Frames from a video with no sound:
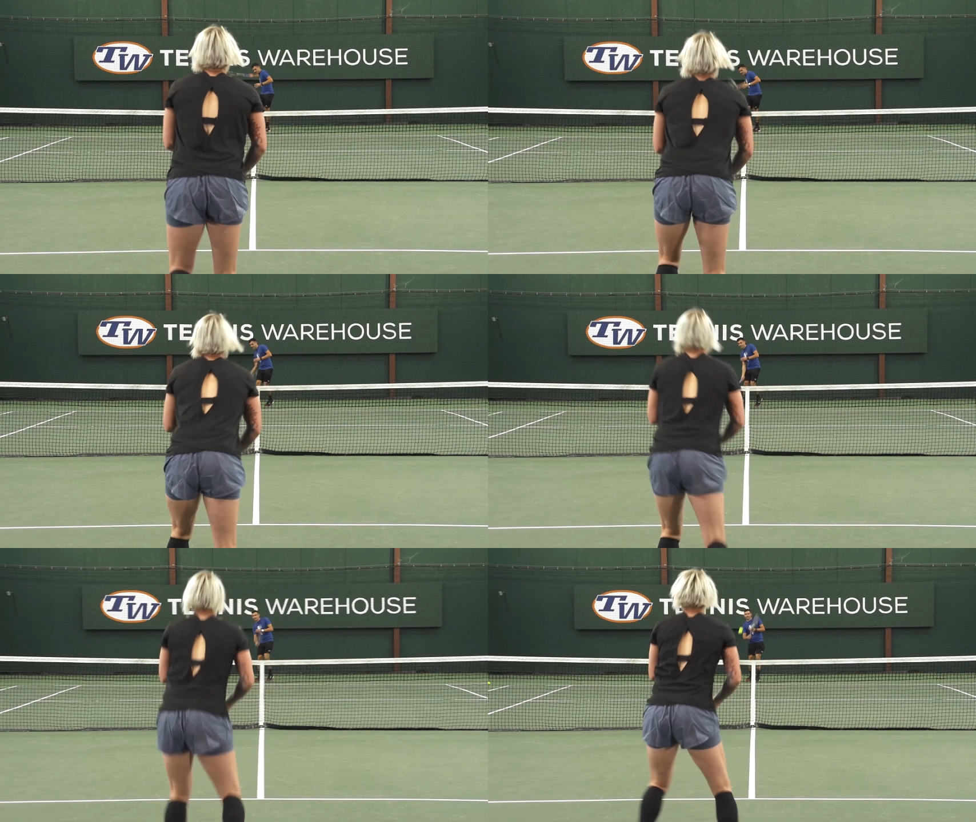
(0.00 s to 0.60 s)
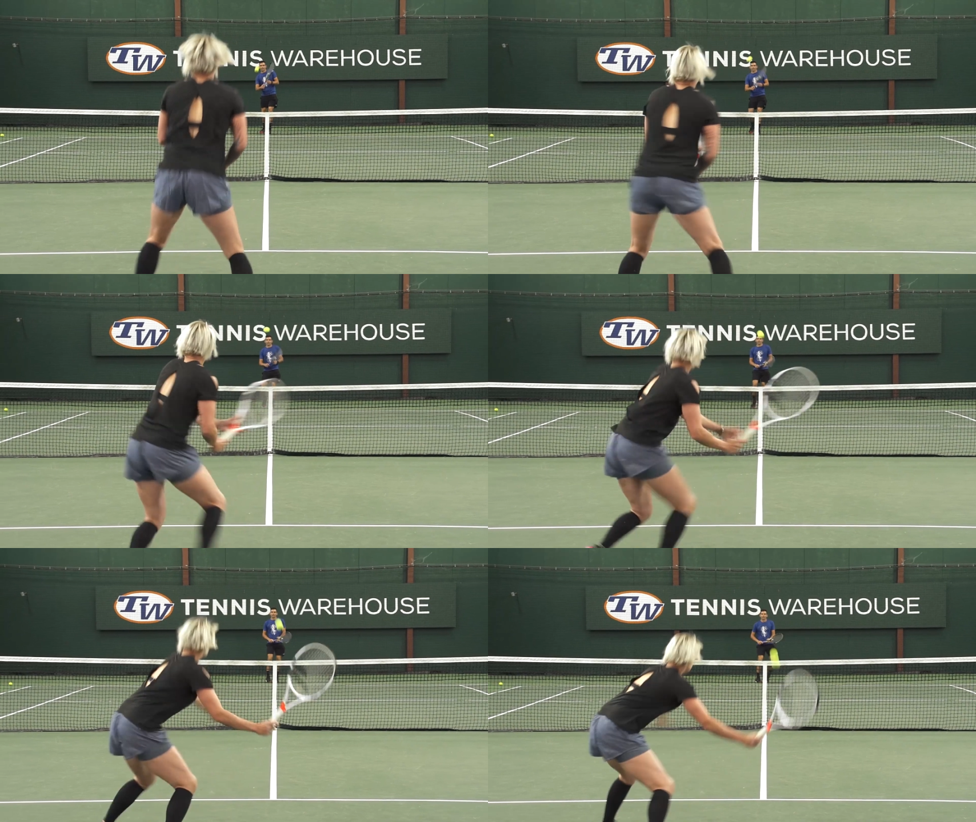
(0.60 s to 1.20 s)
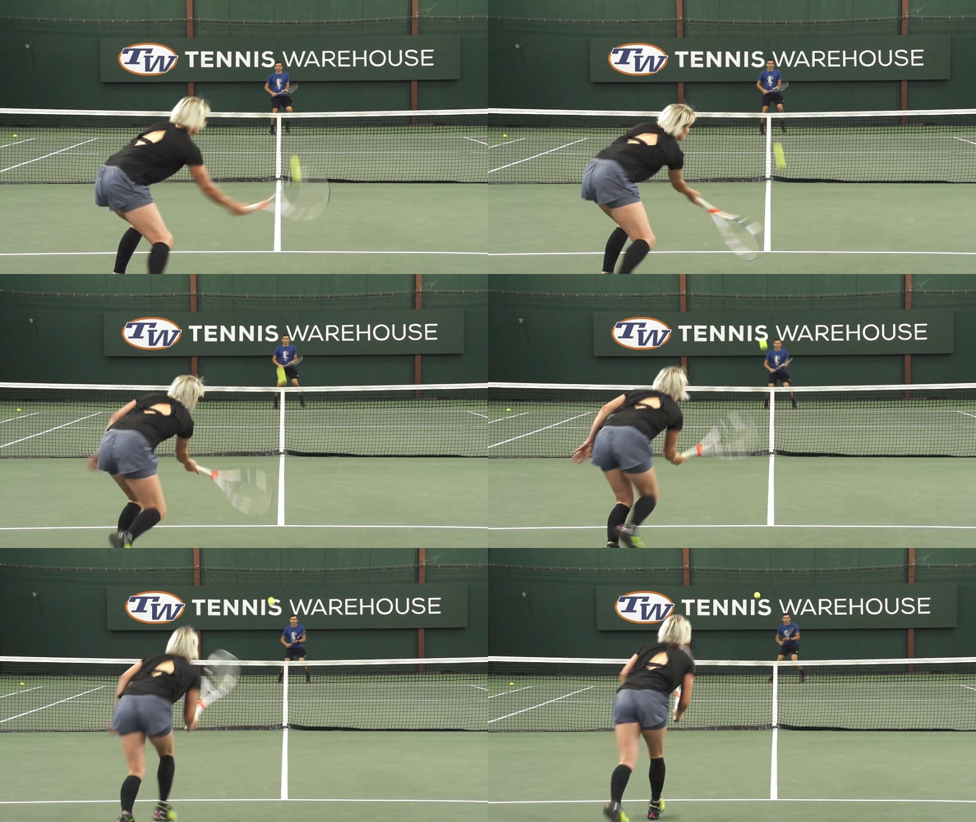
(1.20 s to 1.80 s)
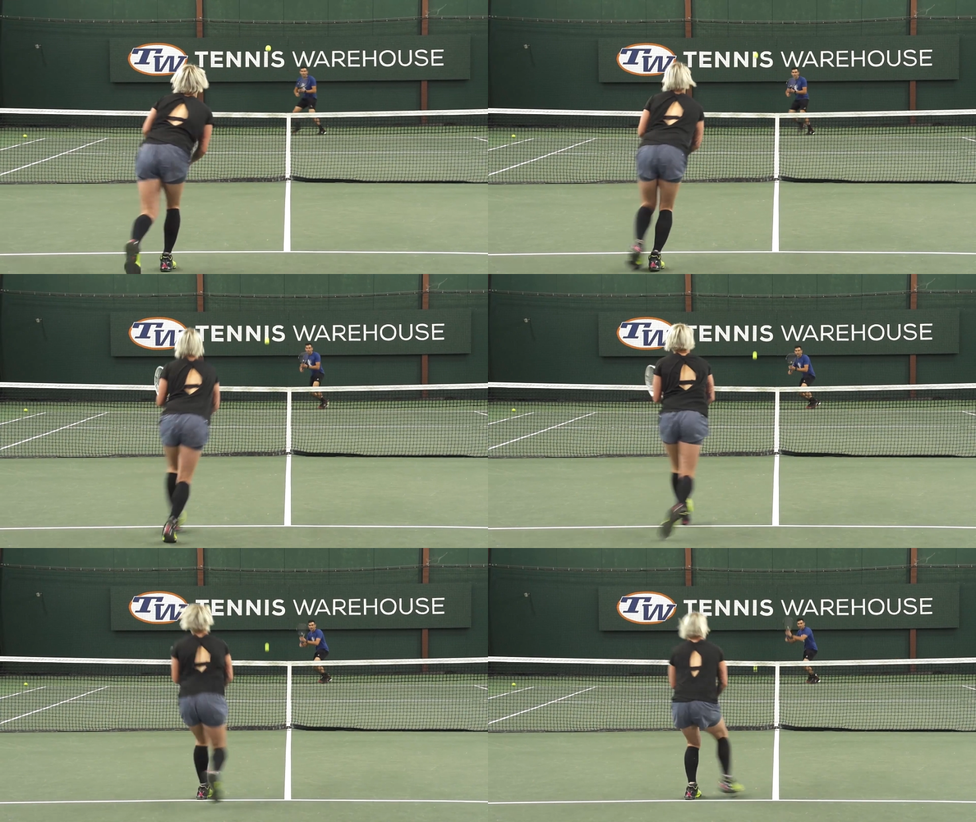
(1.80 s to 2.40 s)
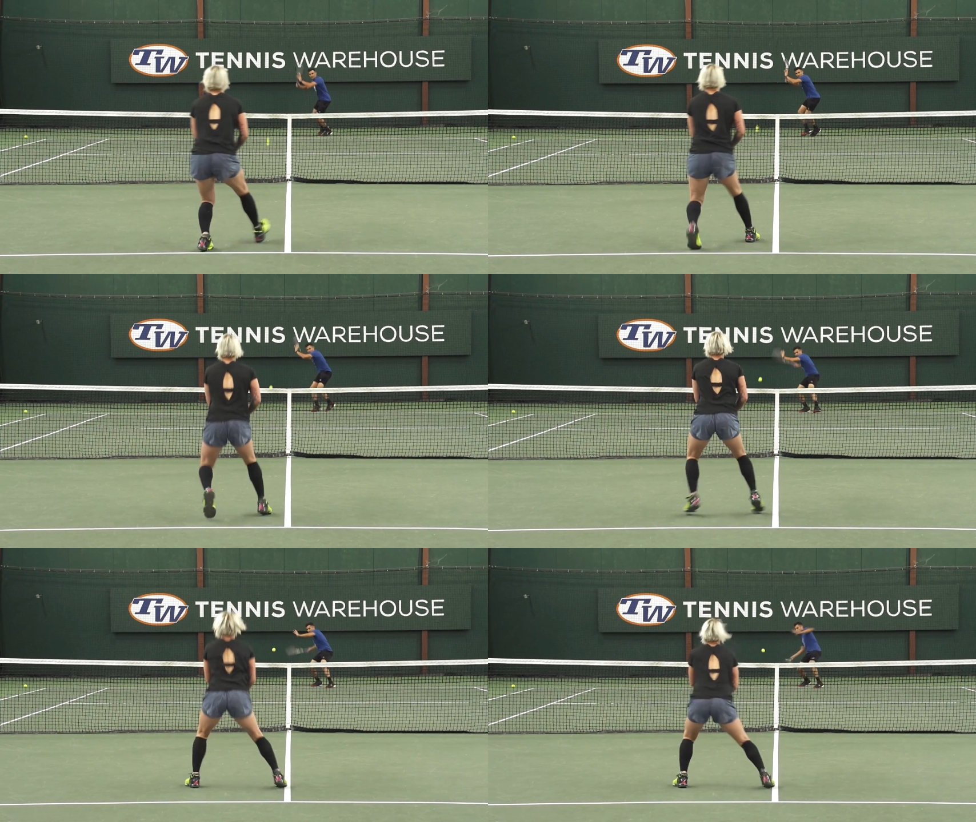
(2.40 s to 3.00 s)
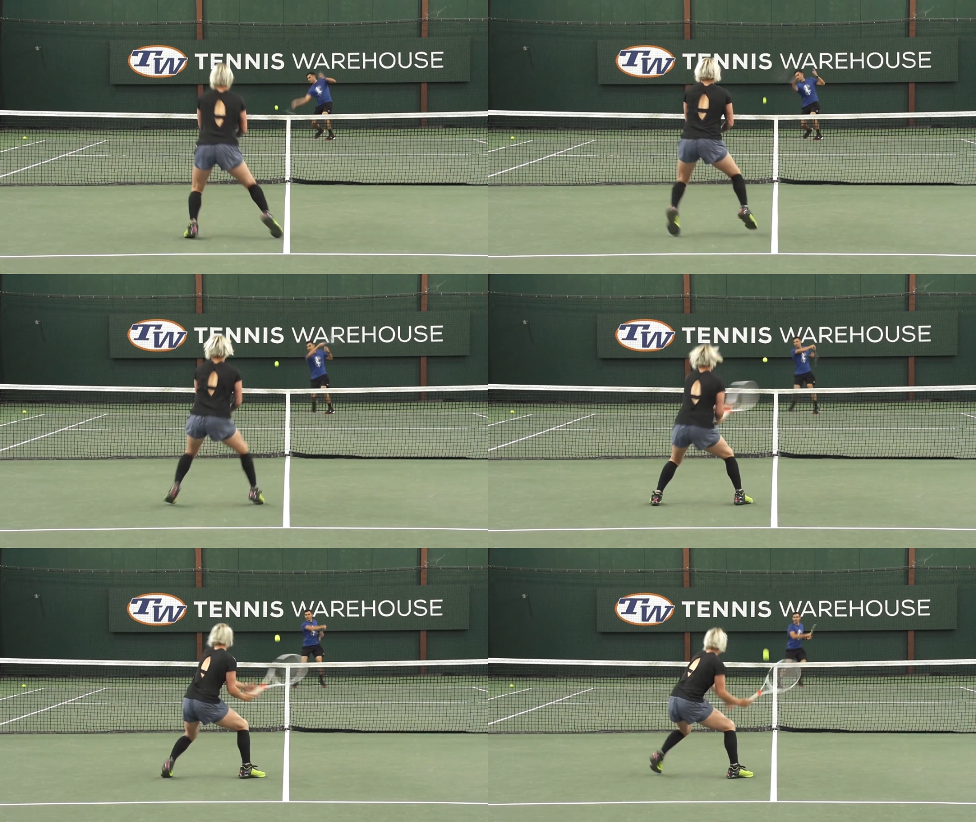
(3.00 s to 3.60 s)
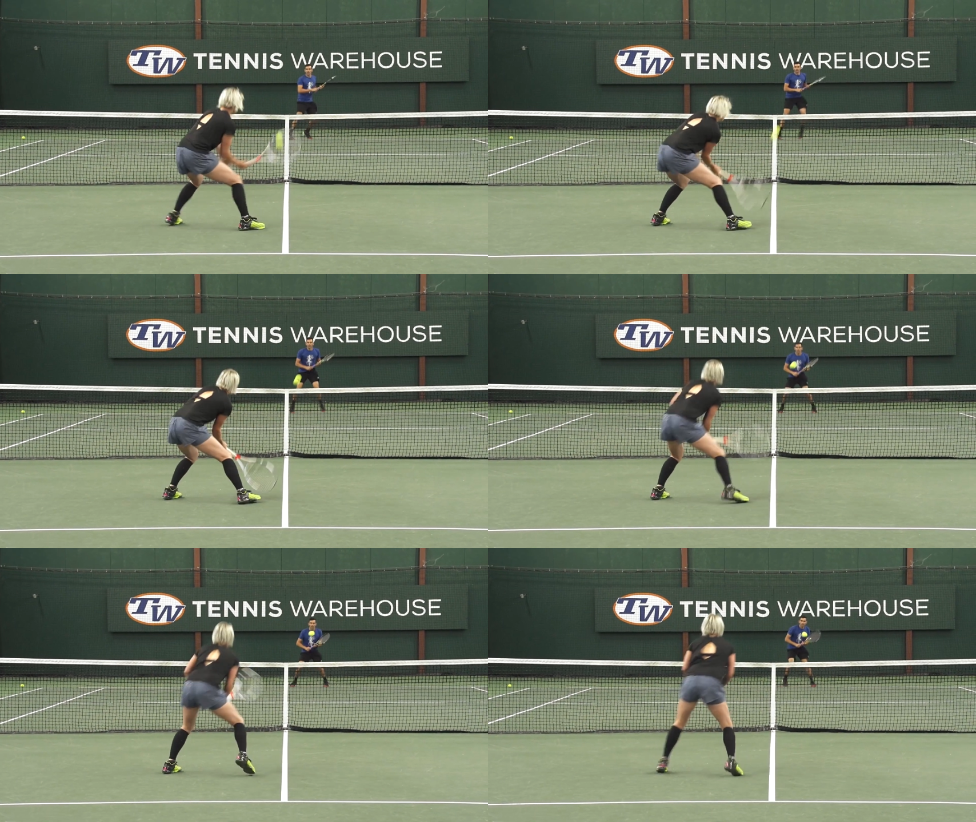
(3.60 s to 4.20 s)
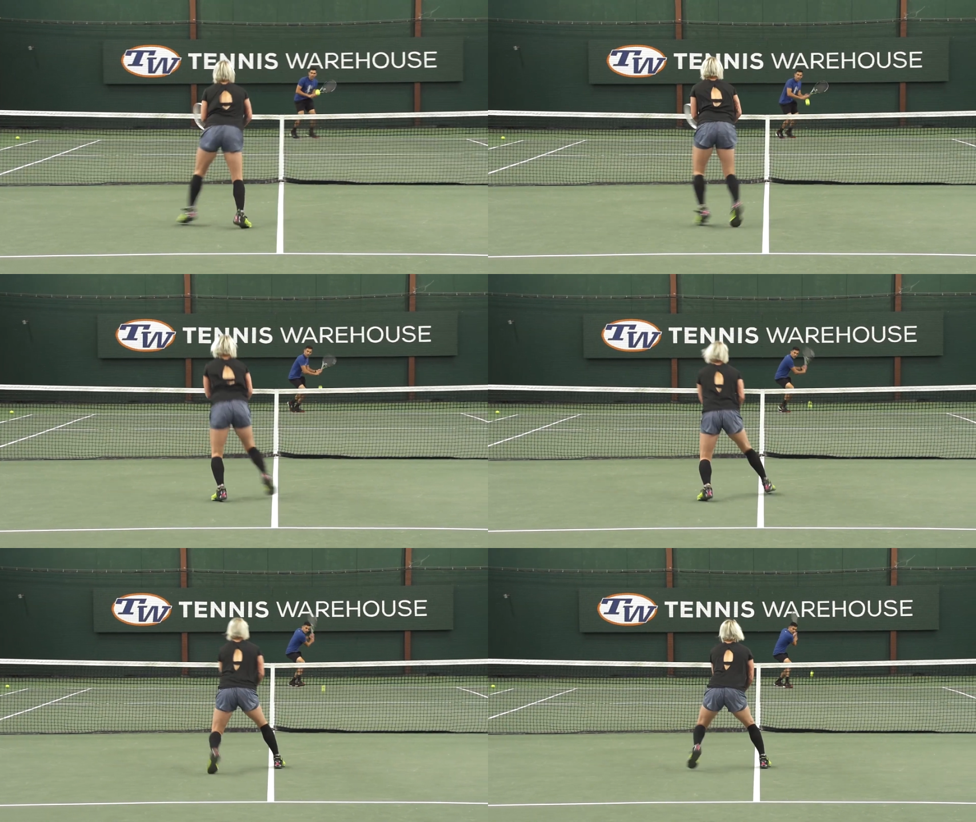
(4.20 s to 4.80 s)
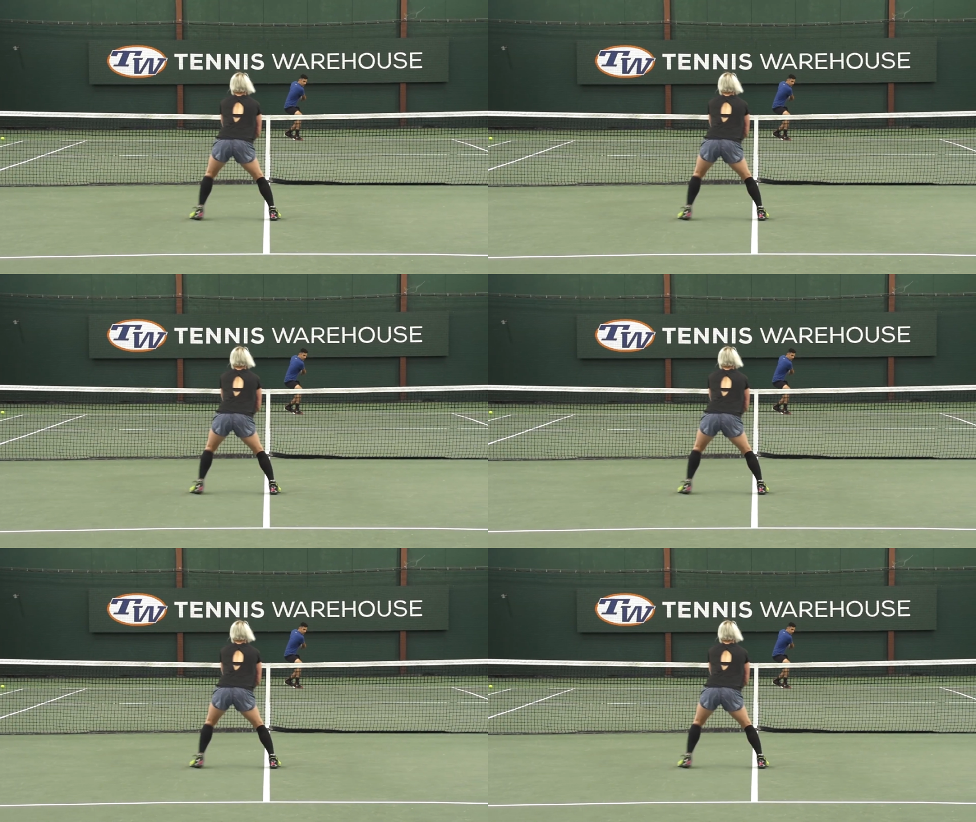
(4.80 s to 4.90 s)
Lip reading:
No face is visible, so there are no lips to read.